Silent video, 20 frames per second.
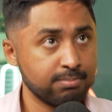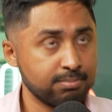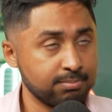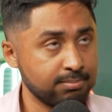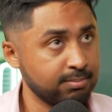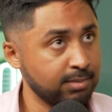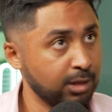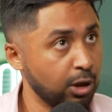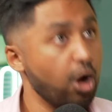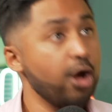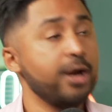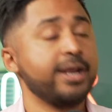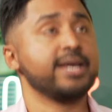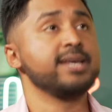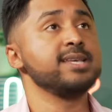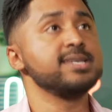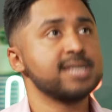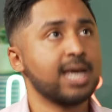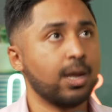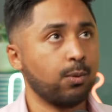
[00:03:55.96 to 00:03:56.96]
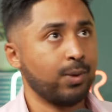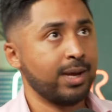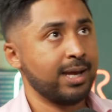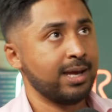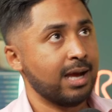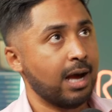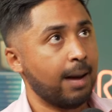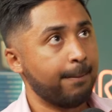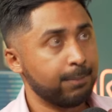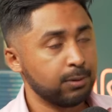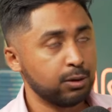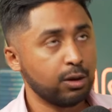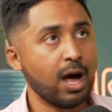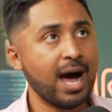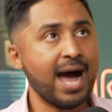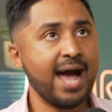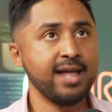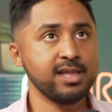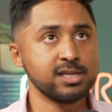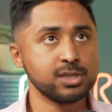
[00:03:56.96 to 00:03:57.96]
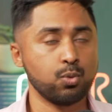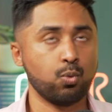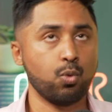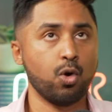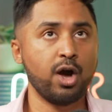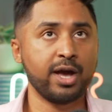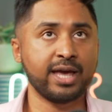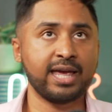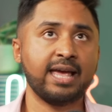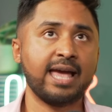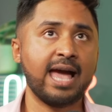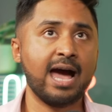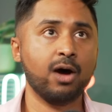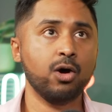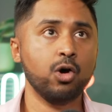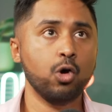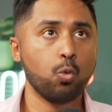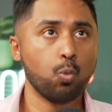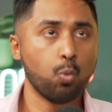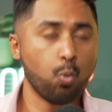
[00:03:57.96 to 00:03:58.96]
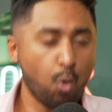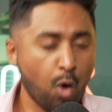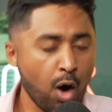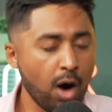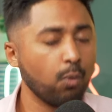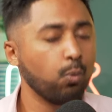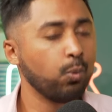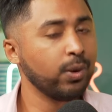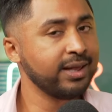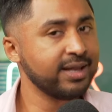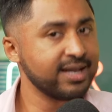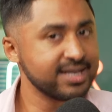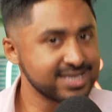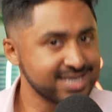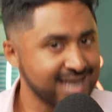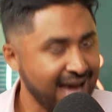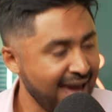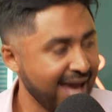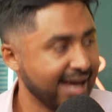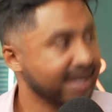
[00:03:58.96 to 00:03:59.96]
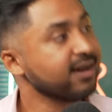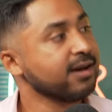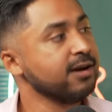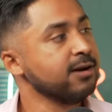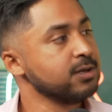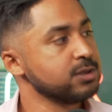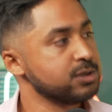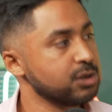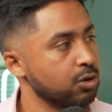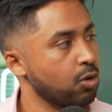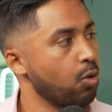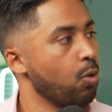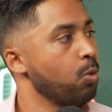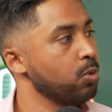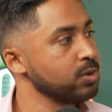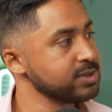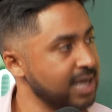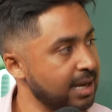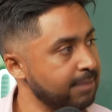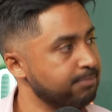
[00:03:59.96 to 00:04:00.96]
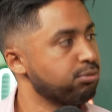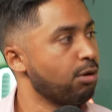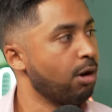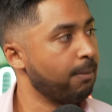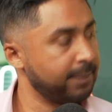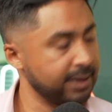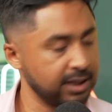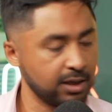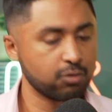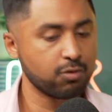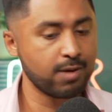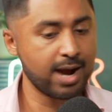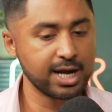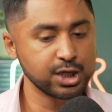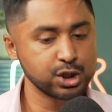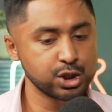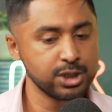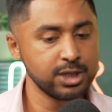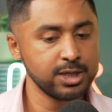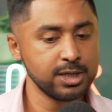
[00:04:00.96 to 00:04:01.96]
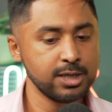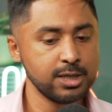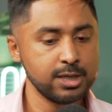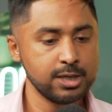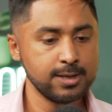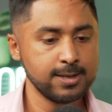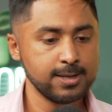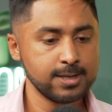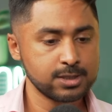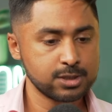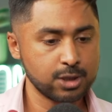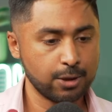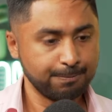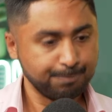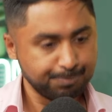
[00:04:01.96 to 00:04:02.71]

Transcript: learnings can we apply to working out what will it take to cause a property crash? So